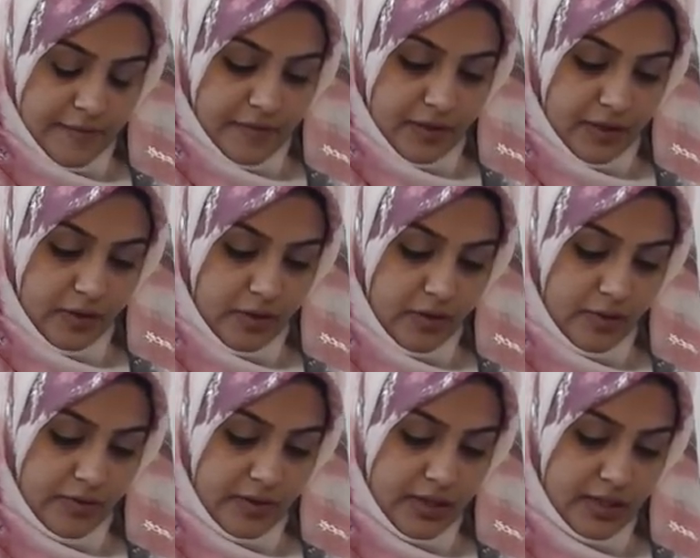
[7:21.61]
And
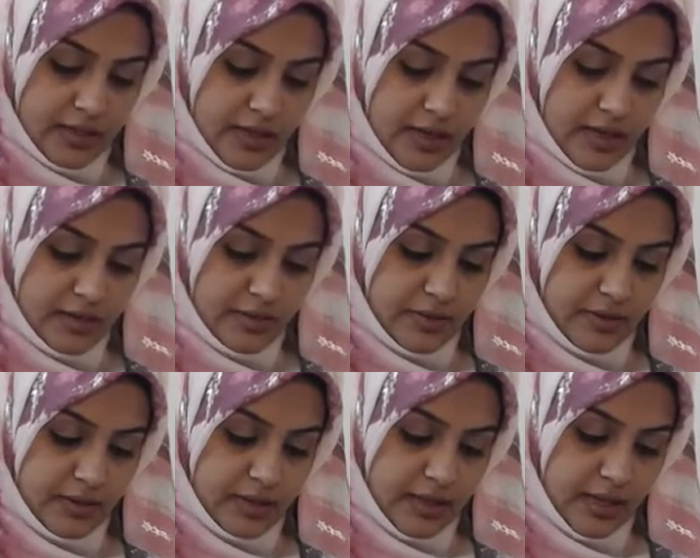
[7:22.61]
over his eyes, we're
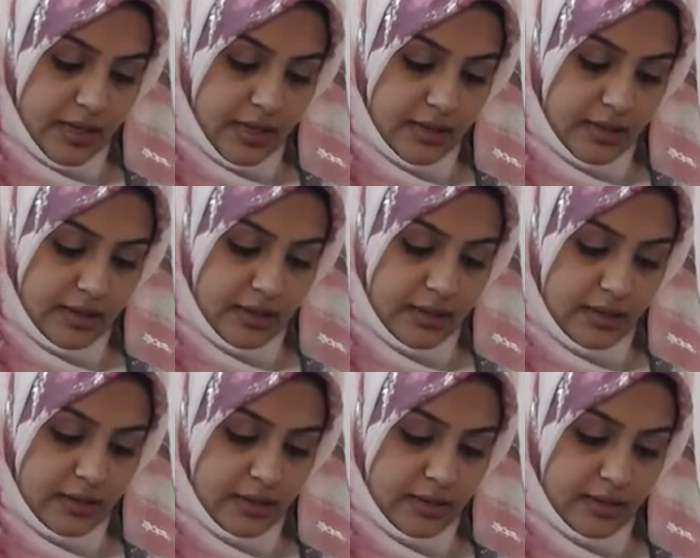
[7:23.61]
going to add the
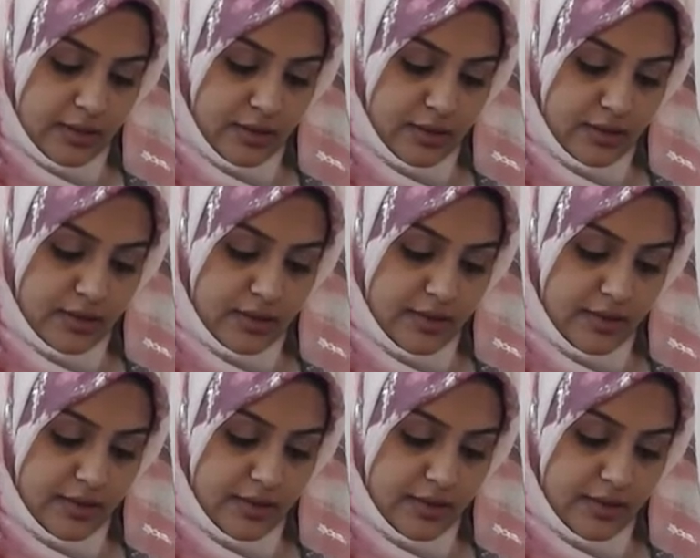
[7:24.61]
ears.